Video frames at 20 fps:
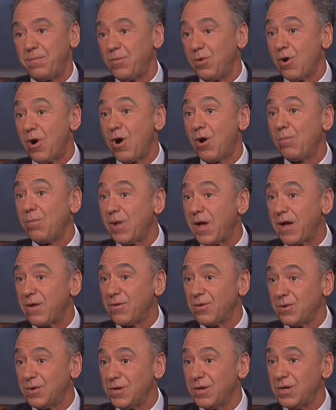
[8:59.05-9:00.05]
gallbladder
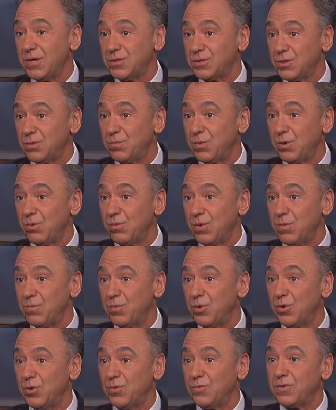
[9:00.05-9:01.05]
that needs to be
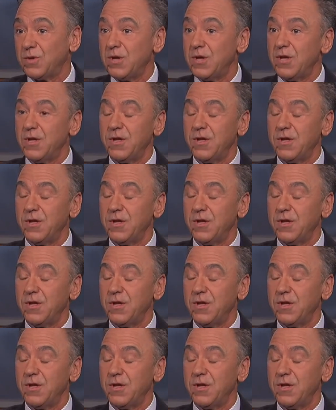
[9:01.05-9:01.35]
removed.